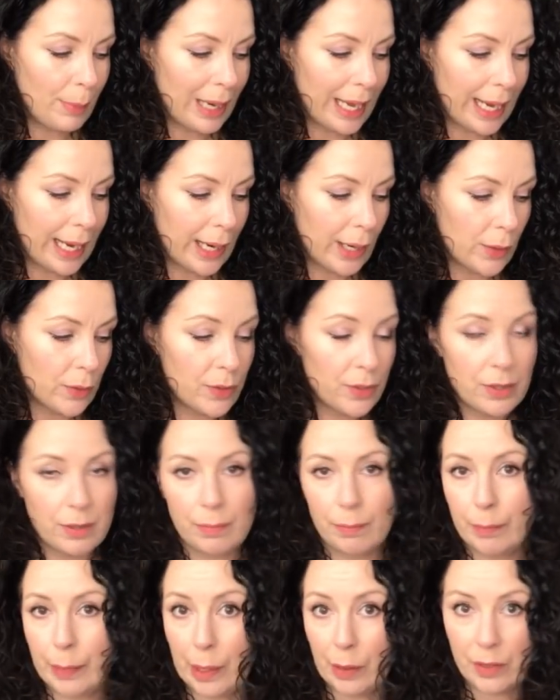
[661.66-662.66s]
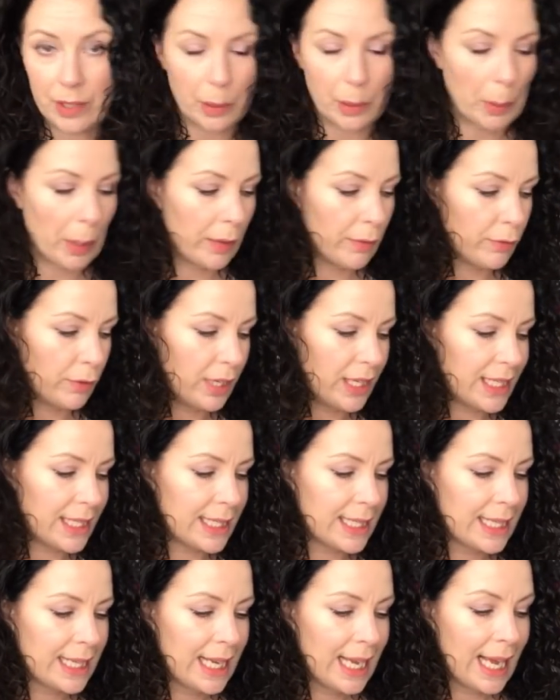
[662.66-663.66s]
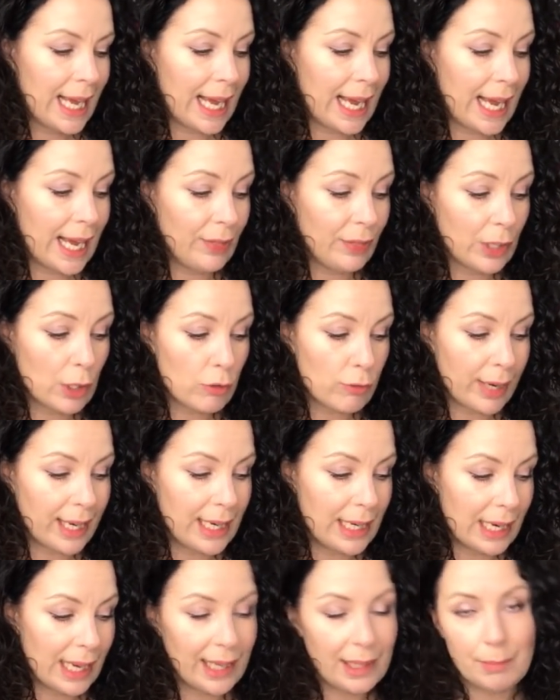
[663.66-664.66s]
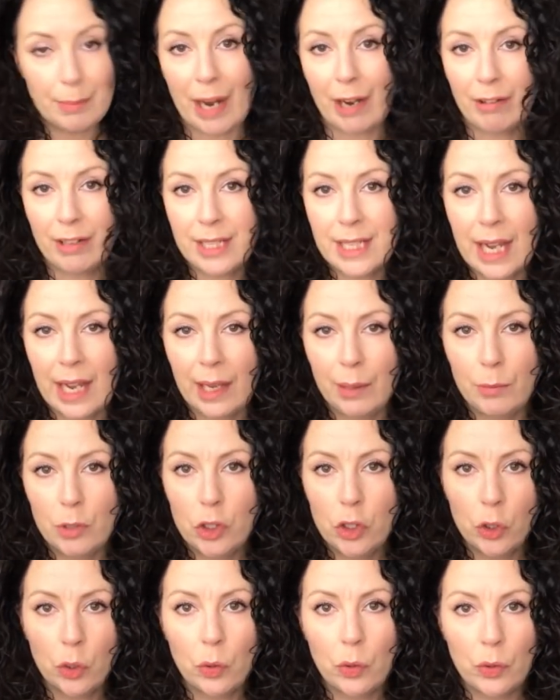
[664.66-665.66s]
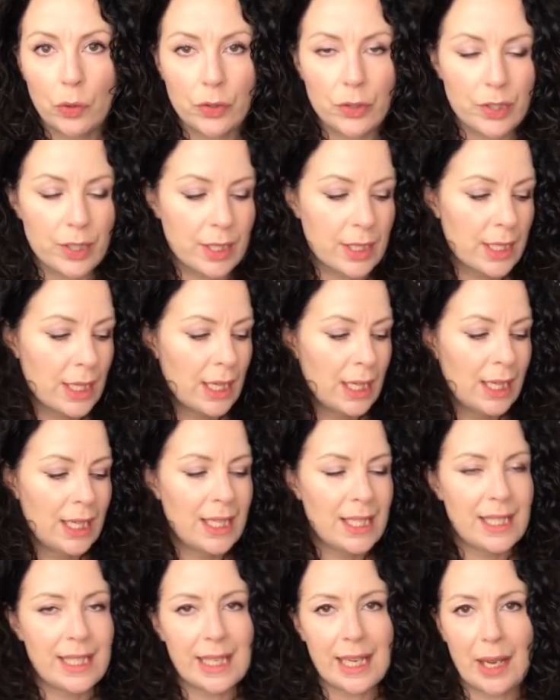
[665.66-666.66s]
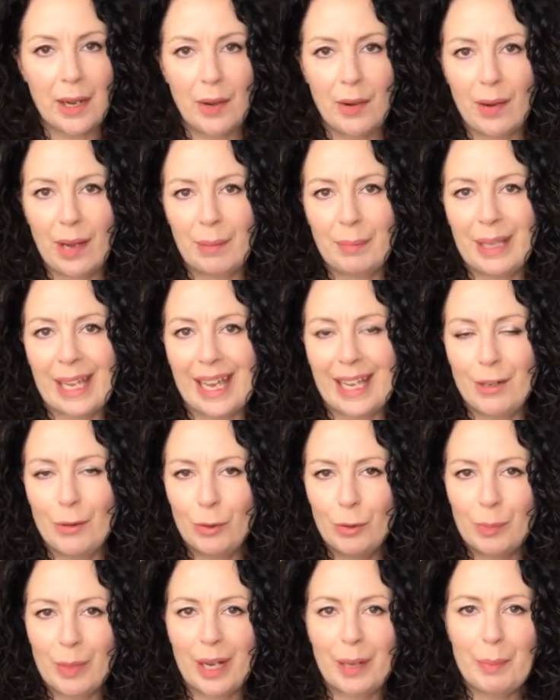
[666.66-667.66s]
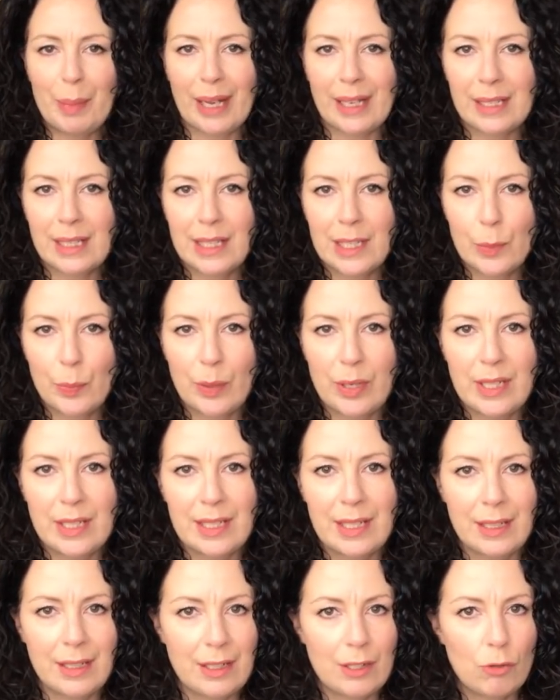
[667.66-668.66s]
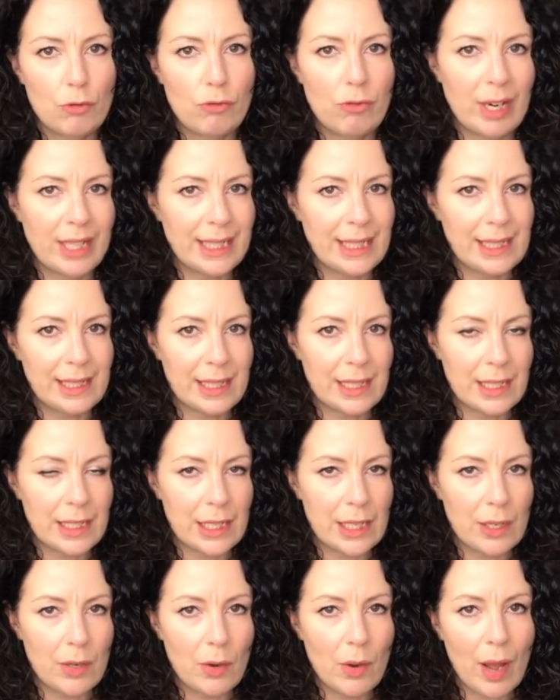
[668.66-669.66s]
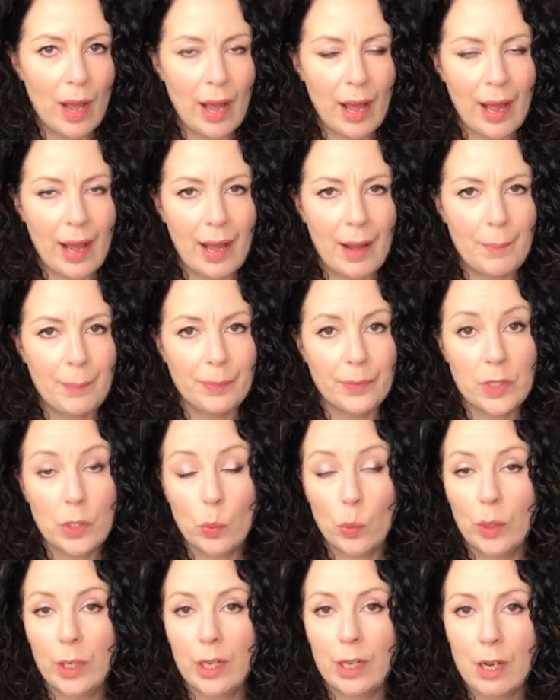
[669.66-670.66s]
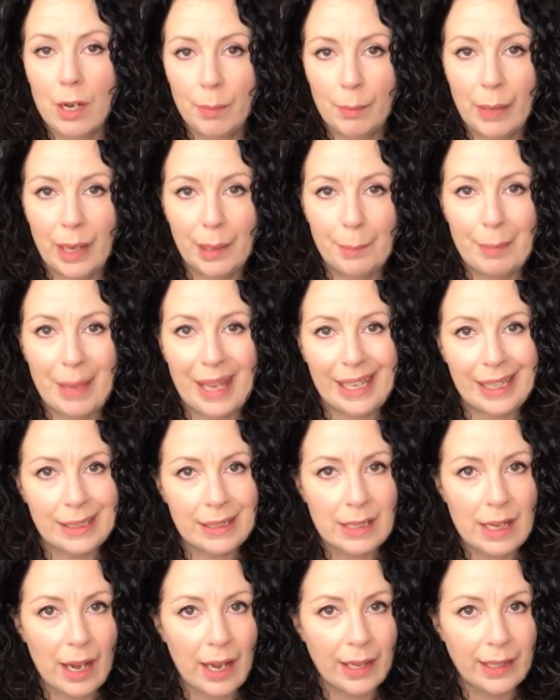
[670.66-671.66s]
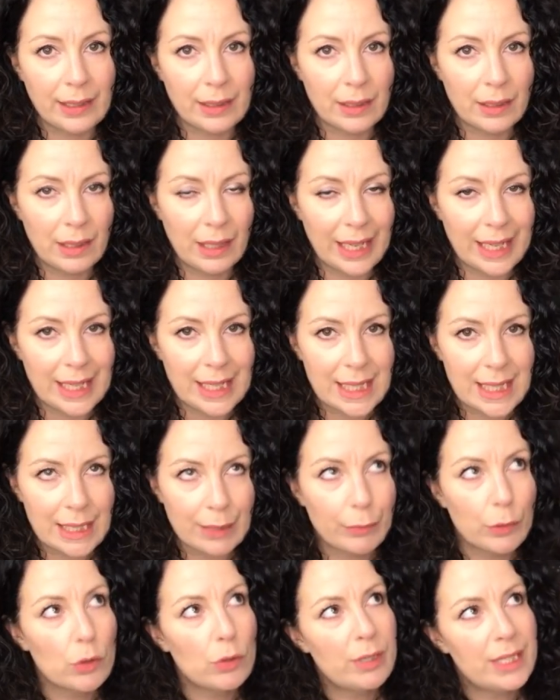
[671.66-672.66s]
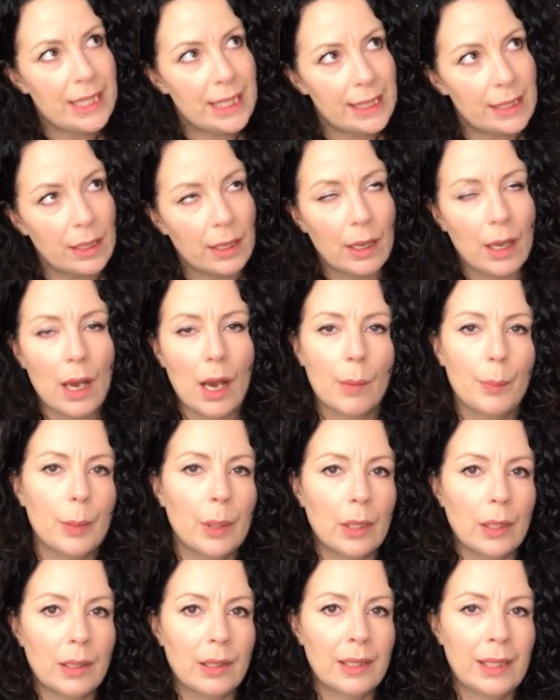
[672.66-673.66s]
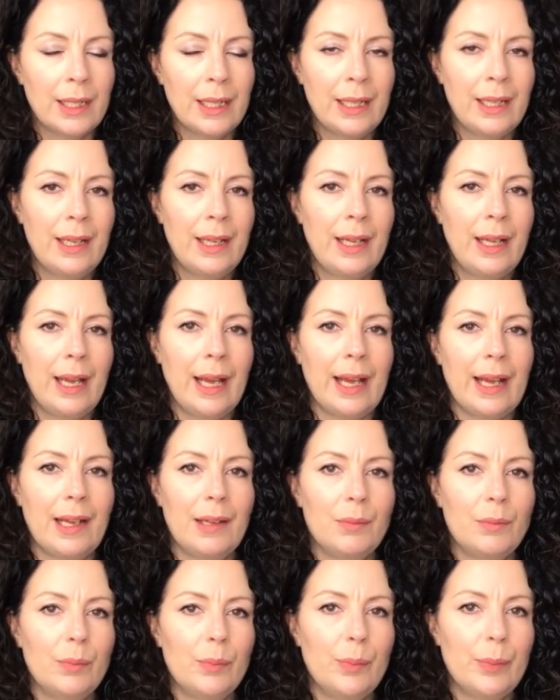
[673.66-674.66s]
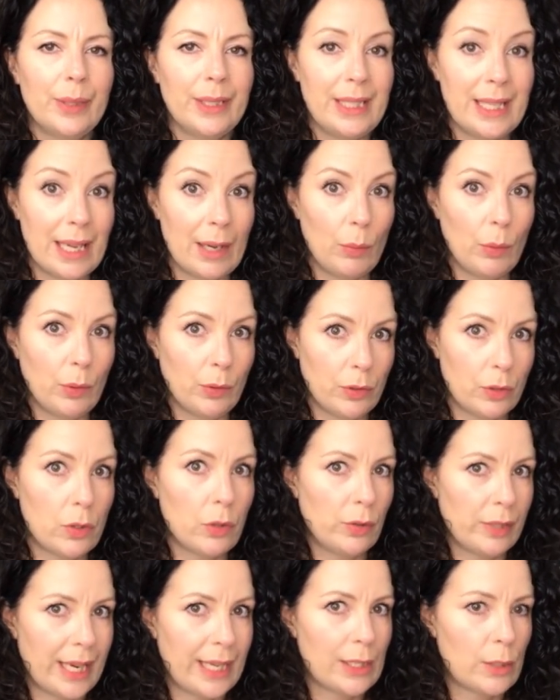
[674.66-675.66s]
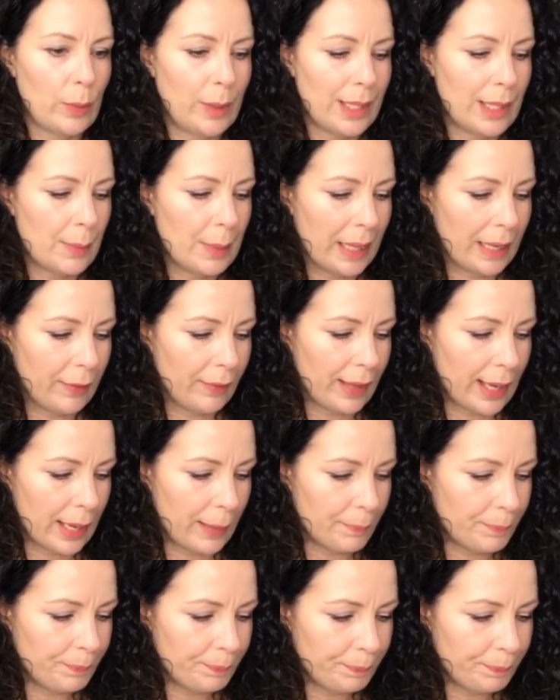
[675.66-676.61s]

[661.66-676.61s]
Blouse, both sew over it, and the Grainline Maritime Shorts. So I'm getting all my patterns printed, ready to do, to work on my Make 9 list. I've already done a couple. But yeah, we'll talk next week about that.